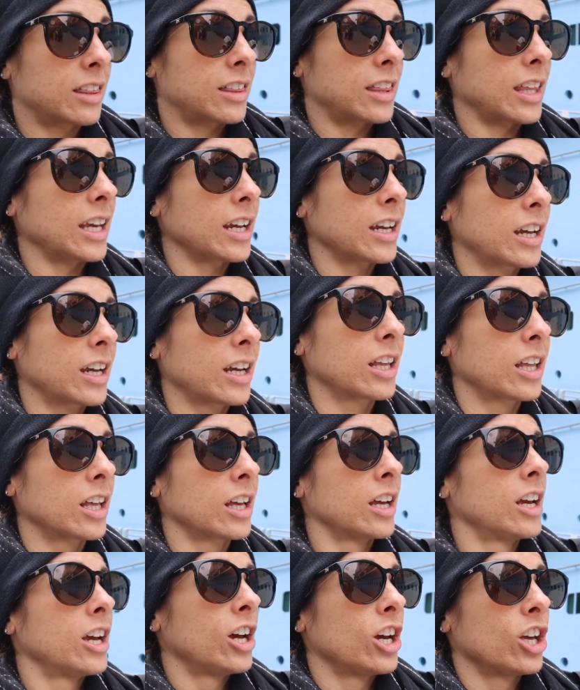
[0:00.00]
think
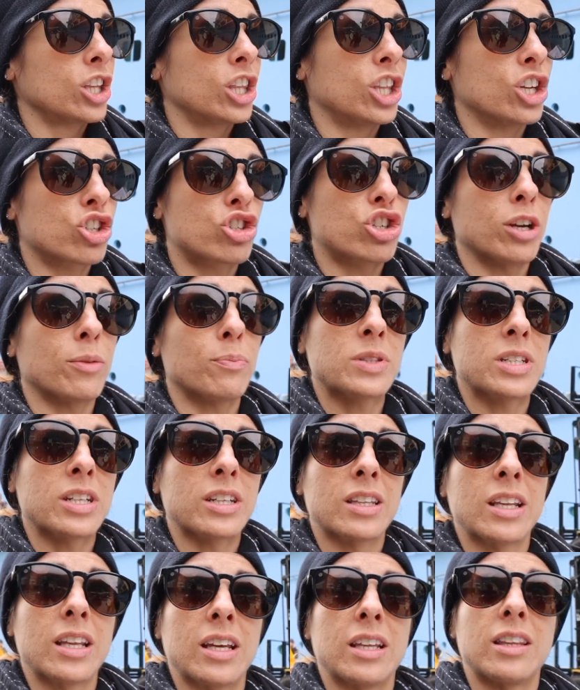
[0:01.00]
the ships
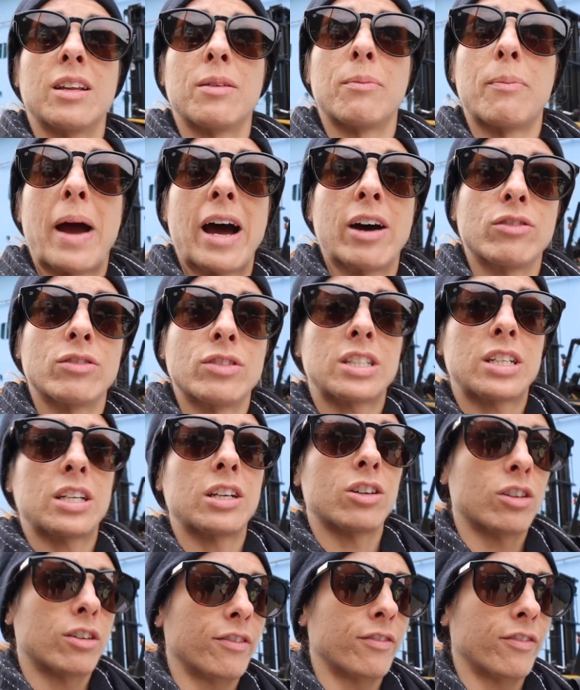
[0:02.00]
and then the mountains
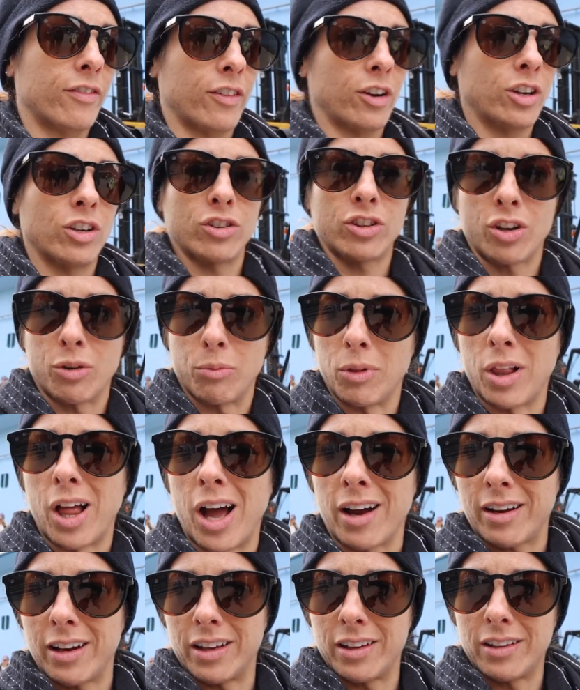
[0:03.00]
here, have, uh, they're
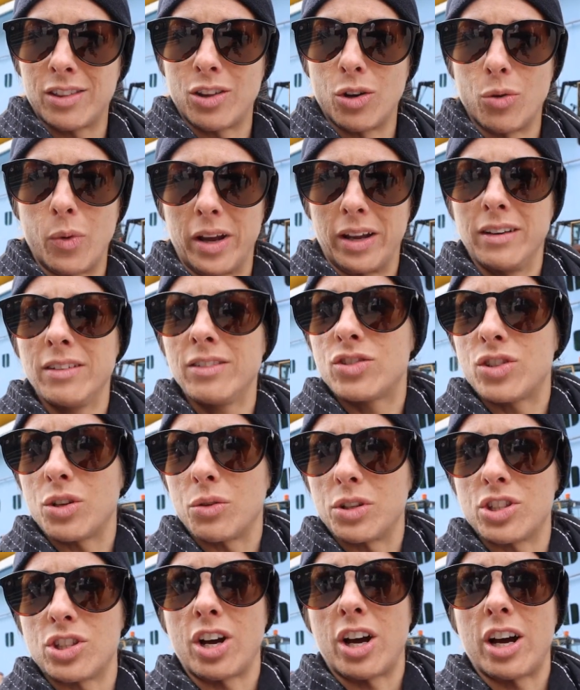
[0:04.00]
blocking the wind,
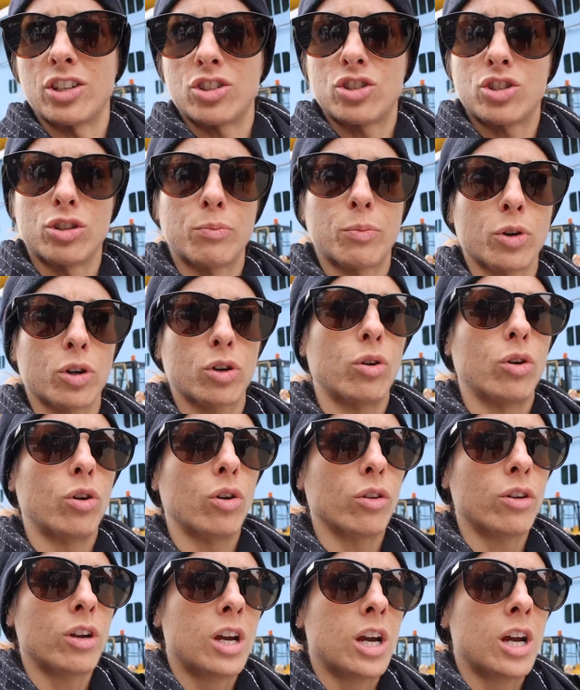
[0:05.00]
so it's not super cold.